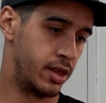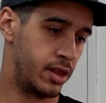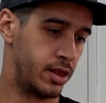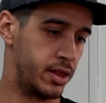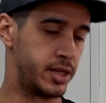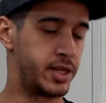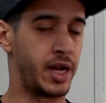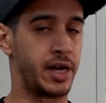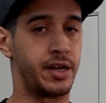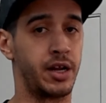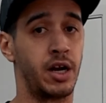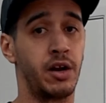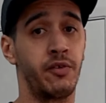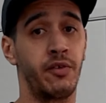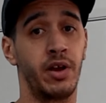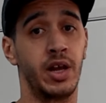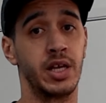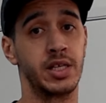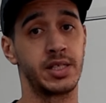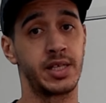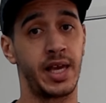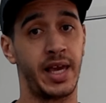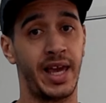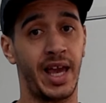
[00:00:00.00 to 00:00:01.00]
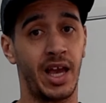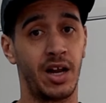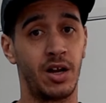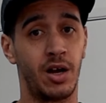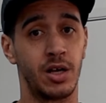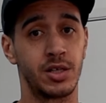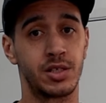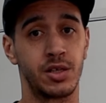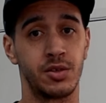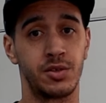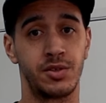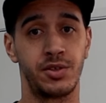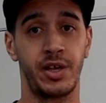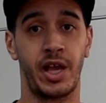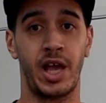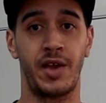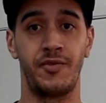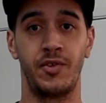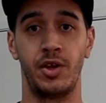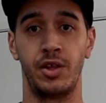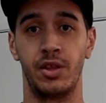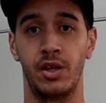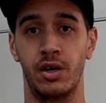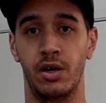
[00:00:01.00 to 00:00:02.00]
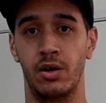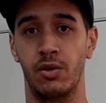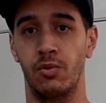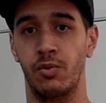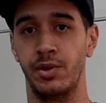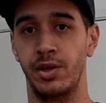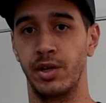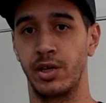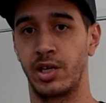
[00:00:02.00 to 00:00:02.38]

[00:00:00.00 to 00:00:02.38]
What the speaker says: The titanium radius can also save you though when